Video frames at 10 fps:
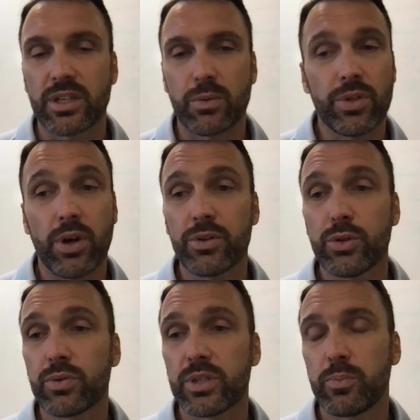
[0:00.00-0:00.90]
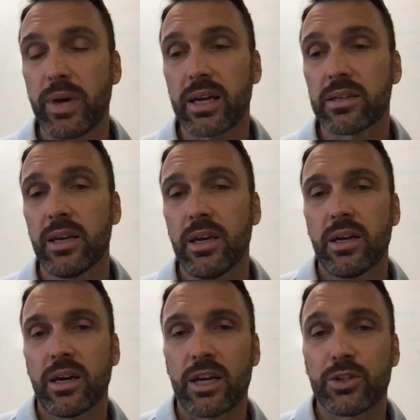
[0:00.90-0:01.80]
And with all due respect
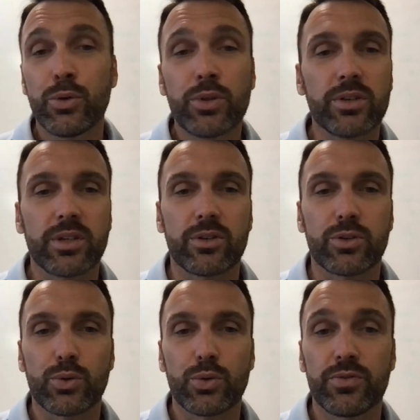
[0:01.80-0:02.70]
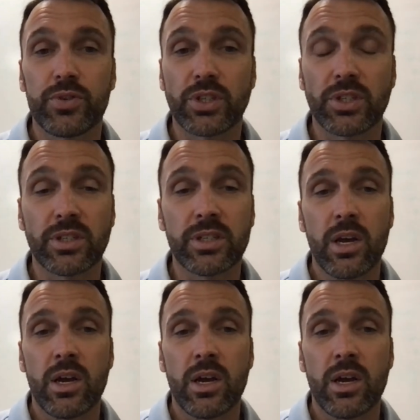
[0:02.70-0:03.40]
uh, to those other school divisions,